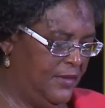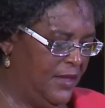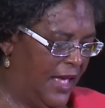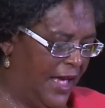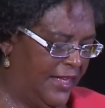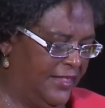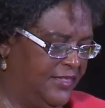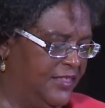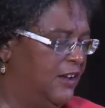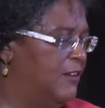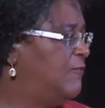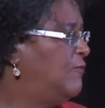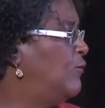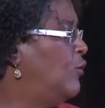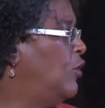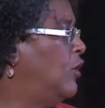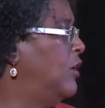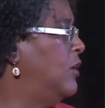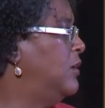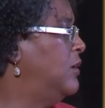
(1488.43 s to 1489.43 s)
I
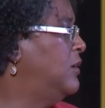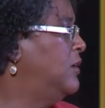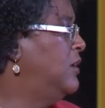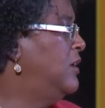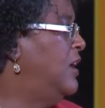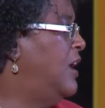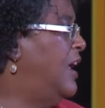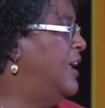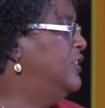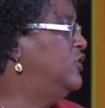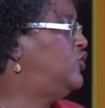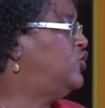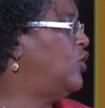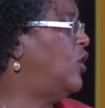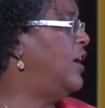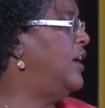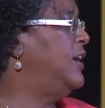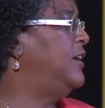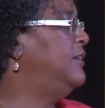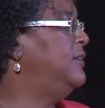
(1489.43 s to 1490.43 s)
therefore
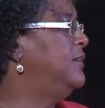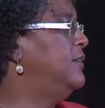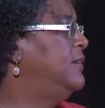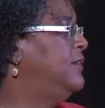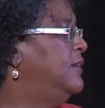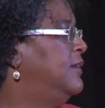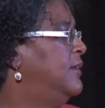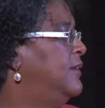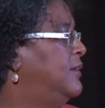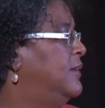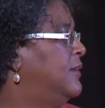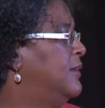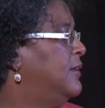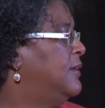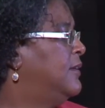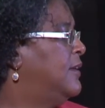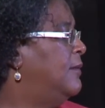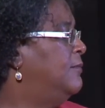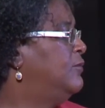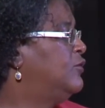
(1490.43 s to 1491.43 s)
enjoin,
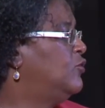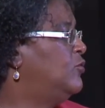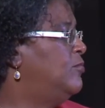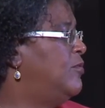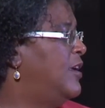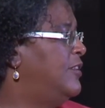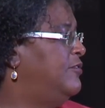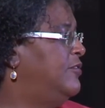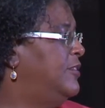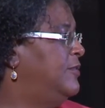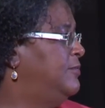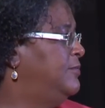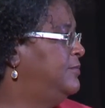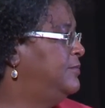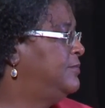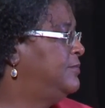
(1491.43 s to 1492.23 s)
come through, brethren.